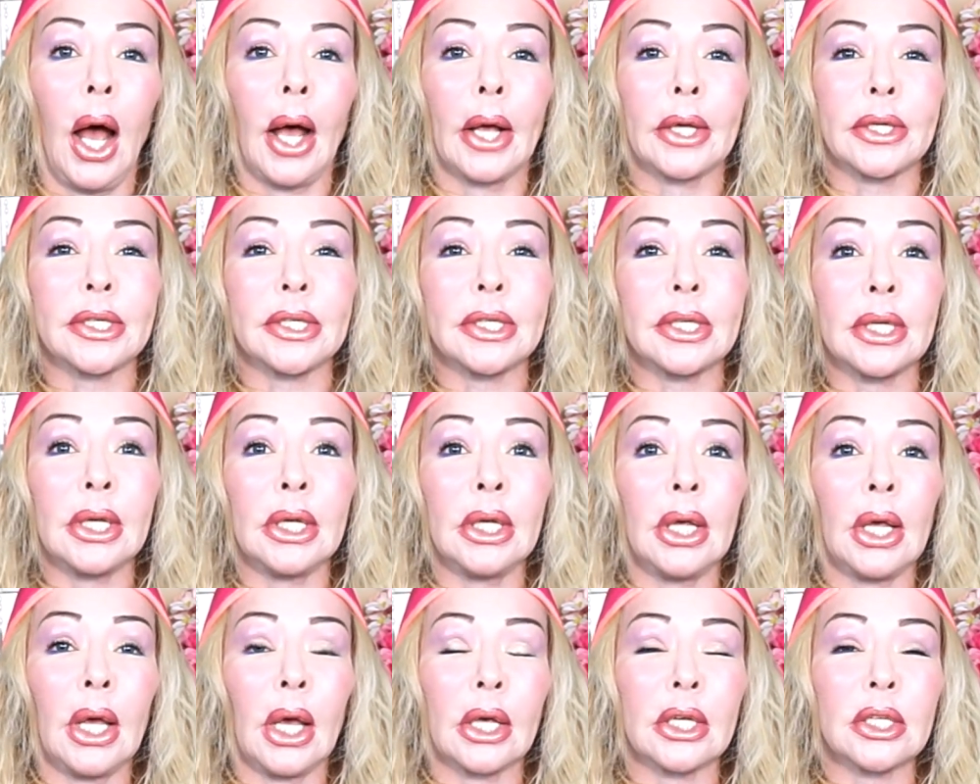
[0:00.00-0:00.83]

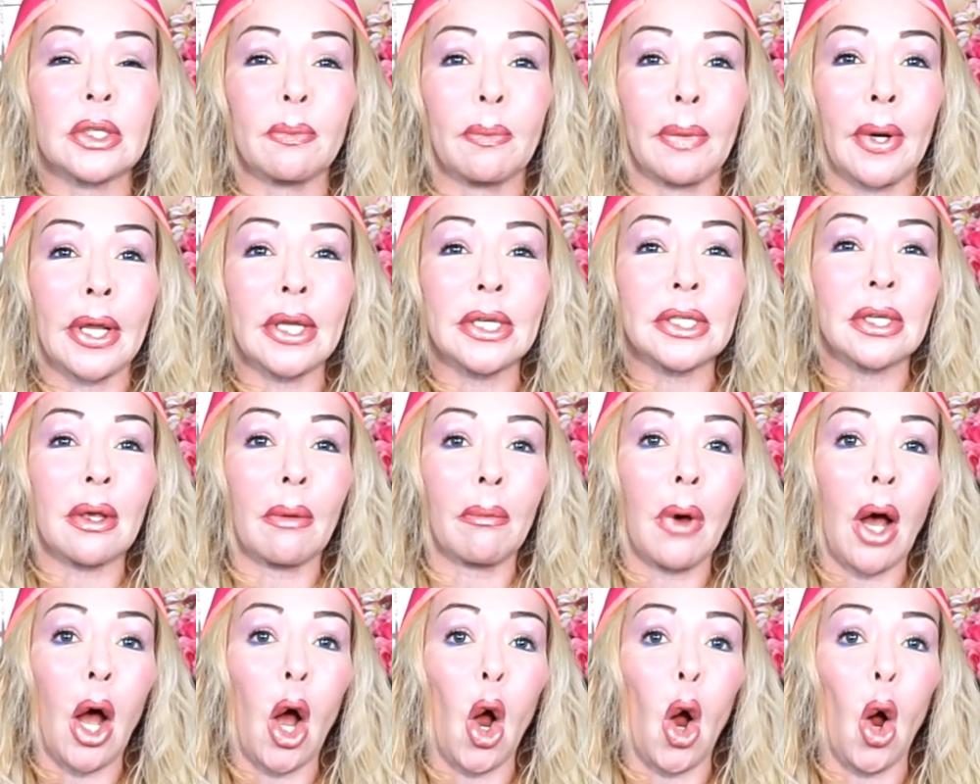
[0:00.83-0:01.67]
She explains
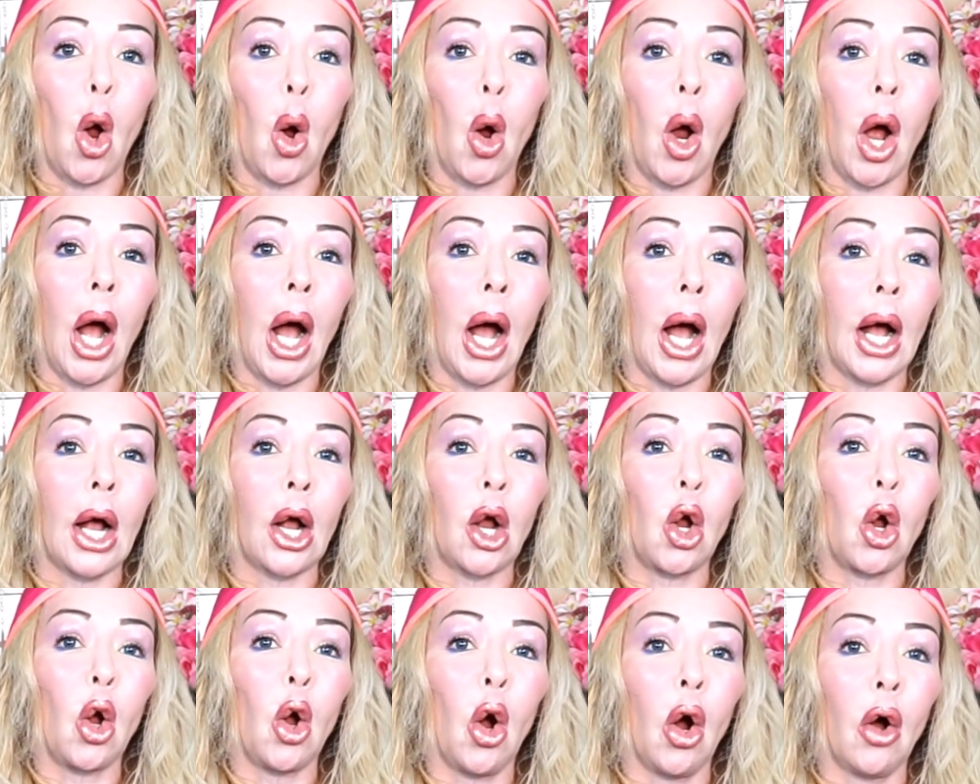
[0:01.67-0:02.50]
about
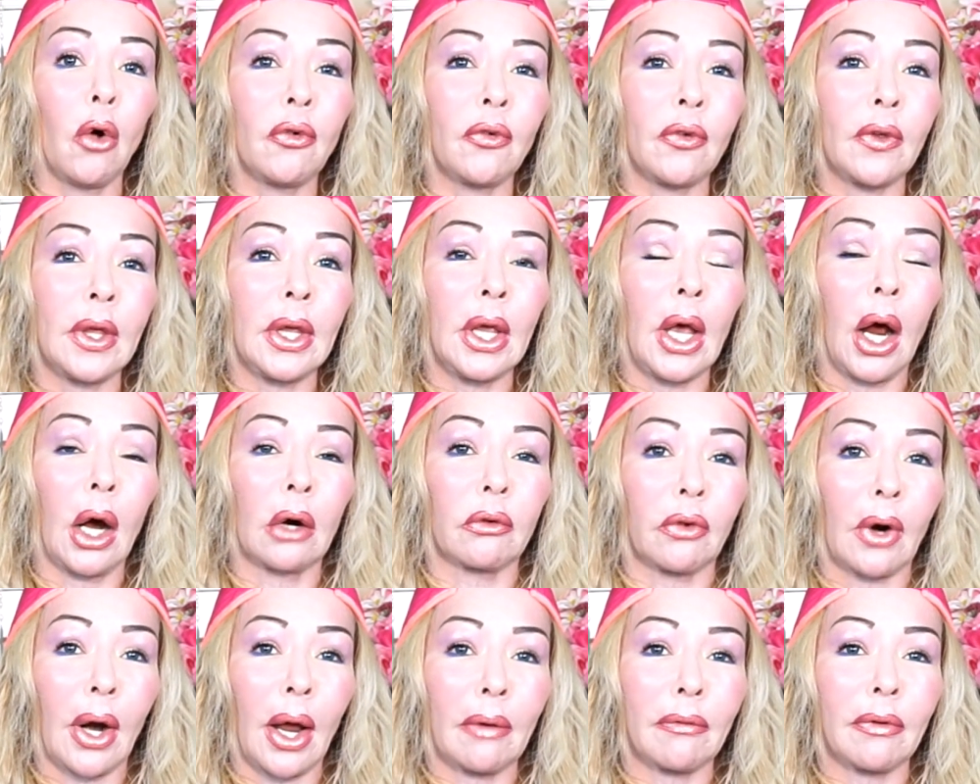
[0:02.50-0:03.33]
coffee
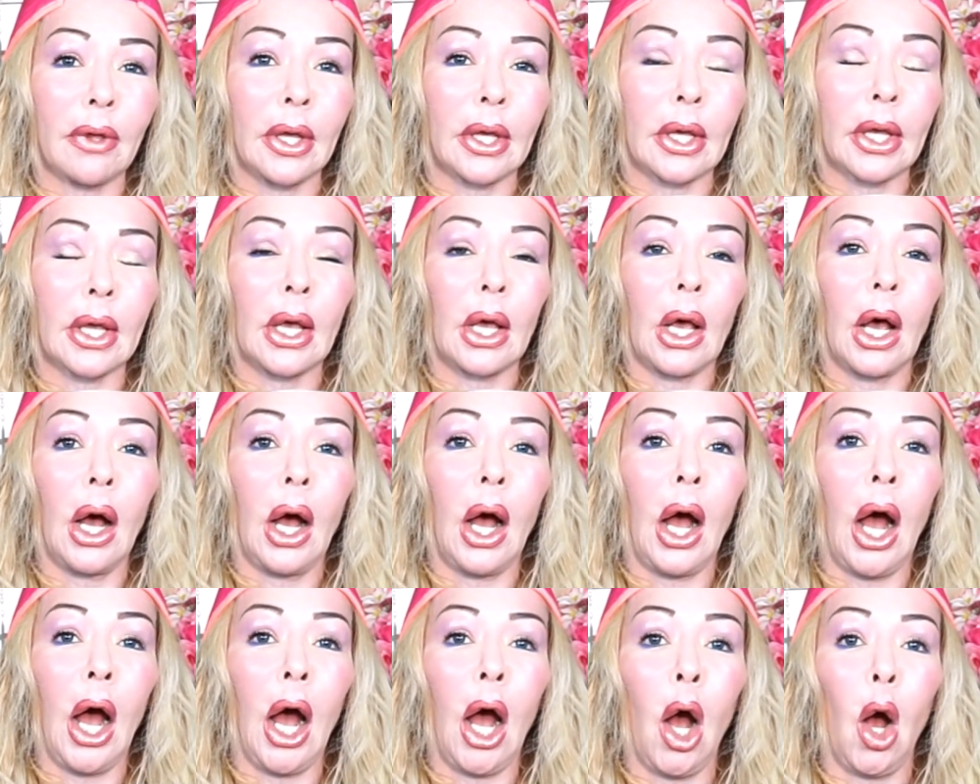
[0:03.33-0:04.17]
Arabic,
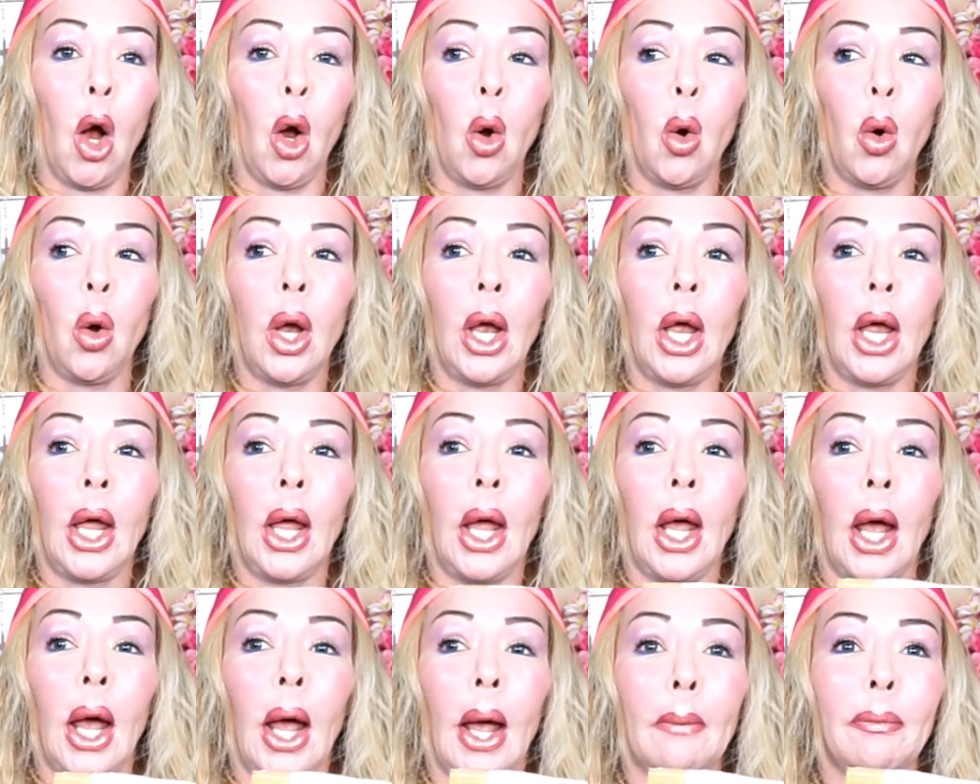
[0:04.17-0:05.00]
how
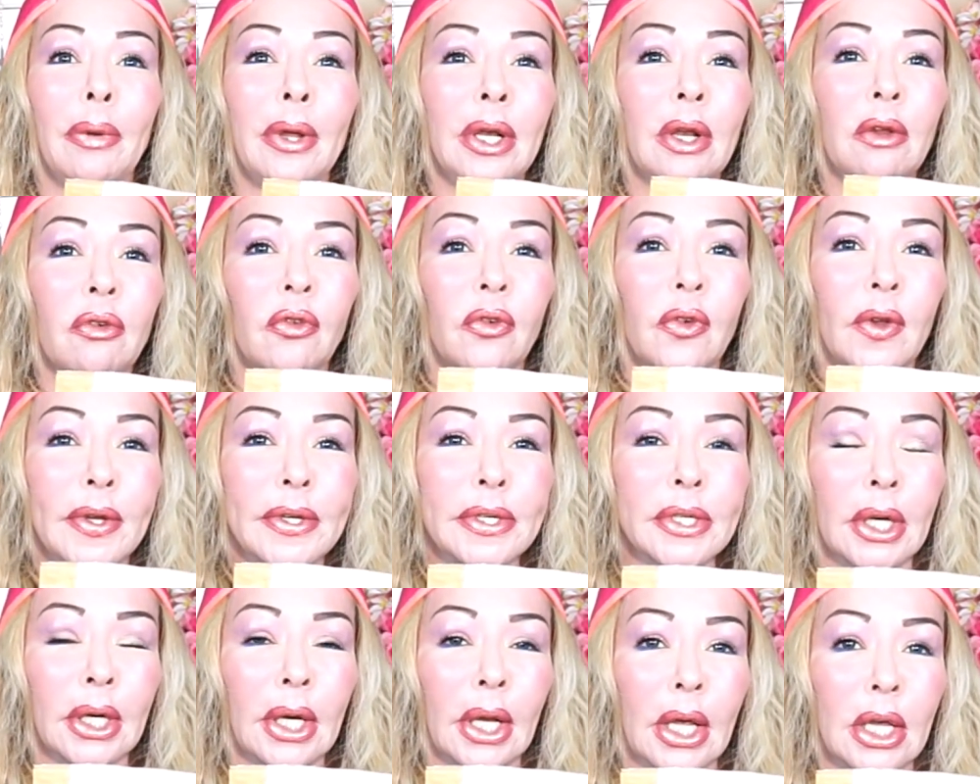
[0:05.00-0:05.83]

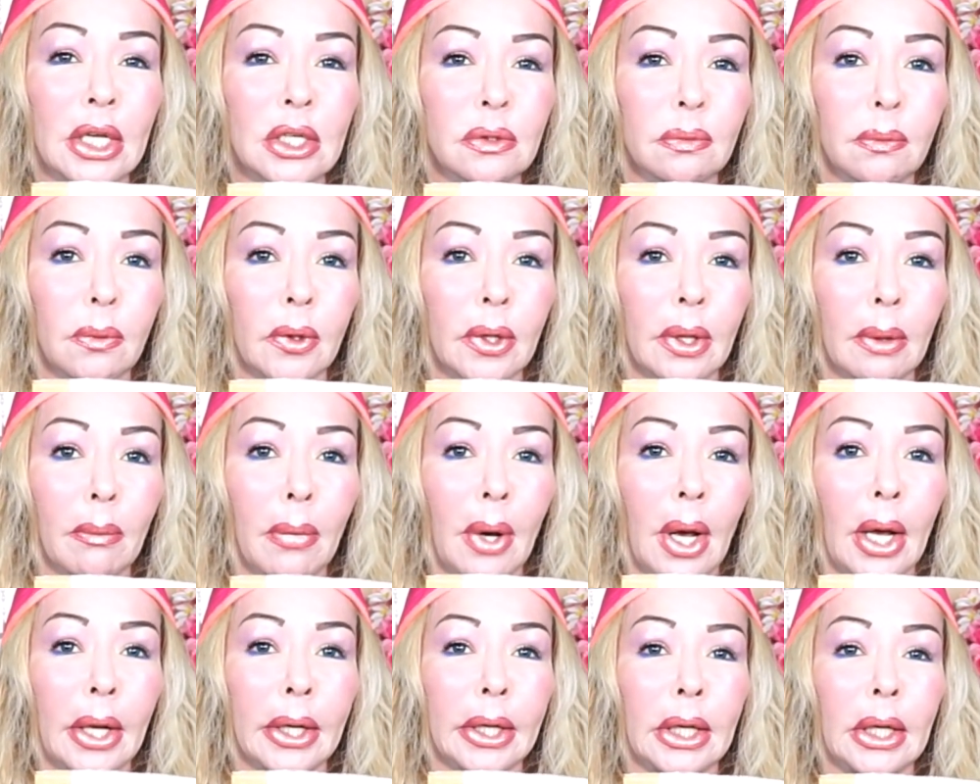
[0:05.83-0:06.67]
beneficial it is for the
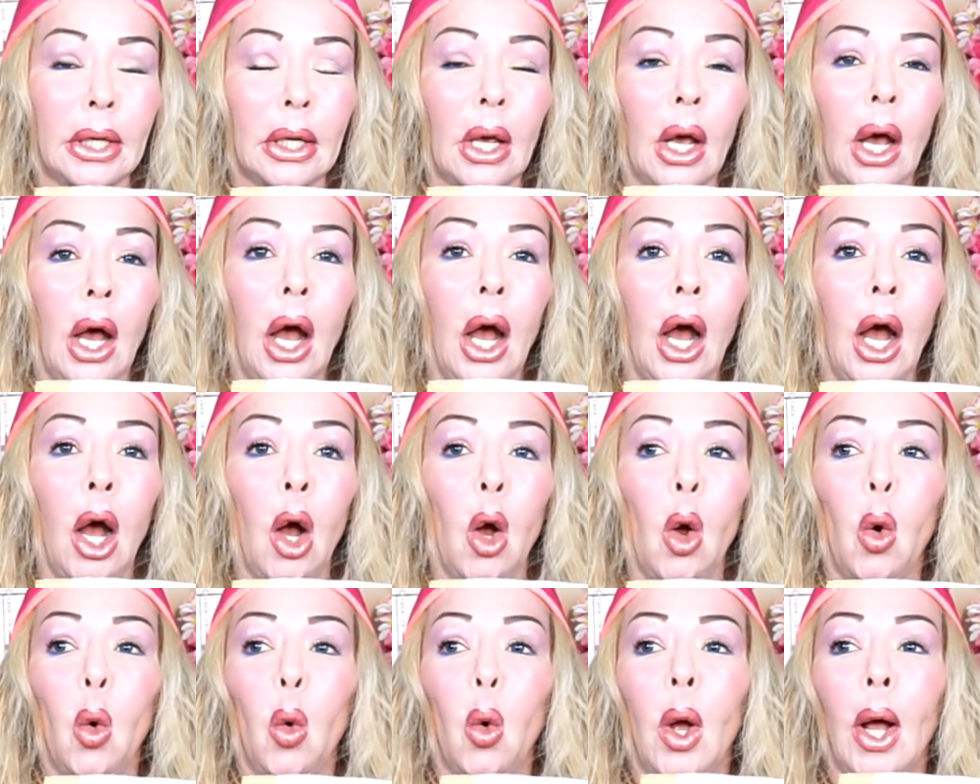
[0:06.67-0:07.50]
body,
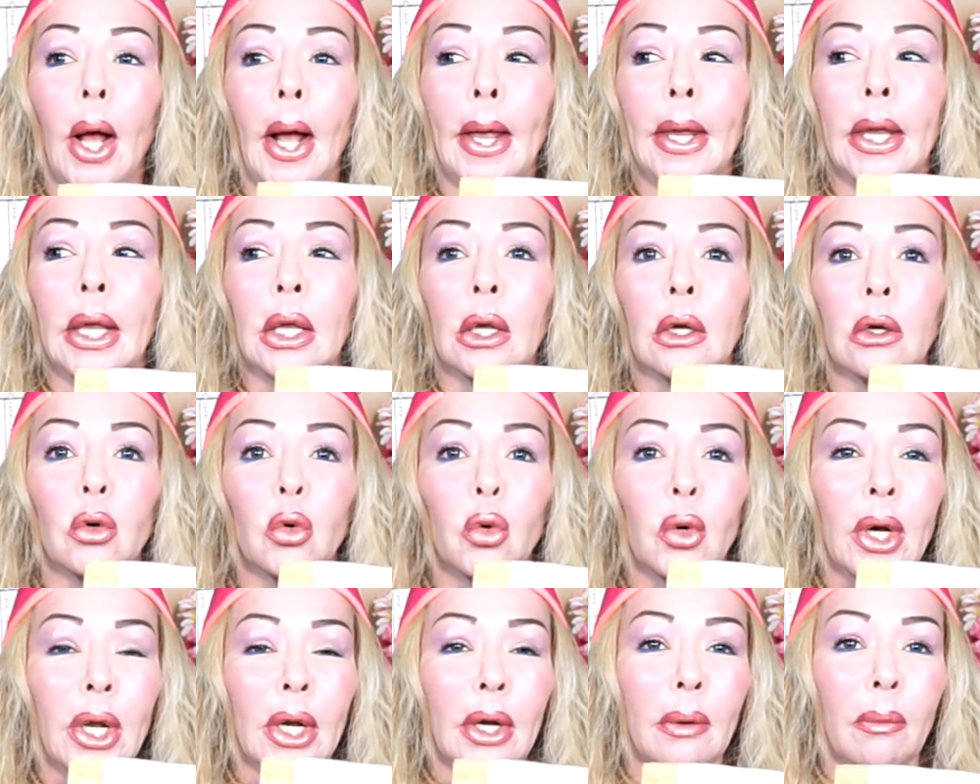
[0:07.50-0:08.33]
how
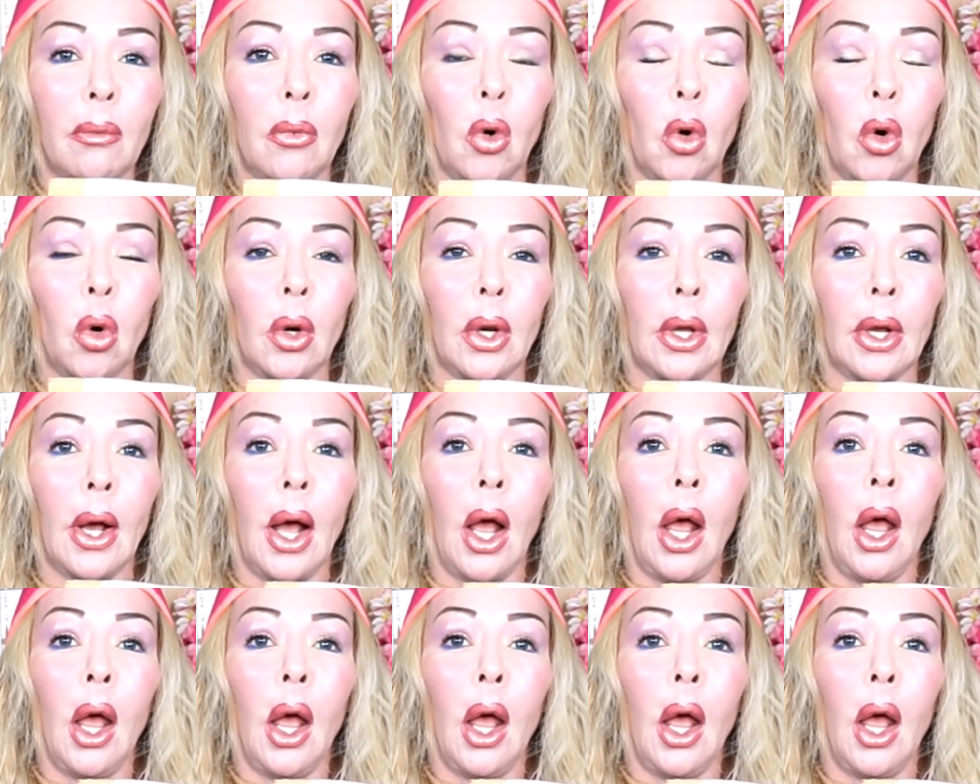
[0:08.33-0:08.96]
incredible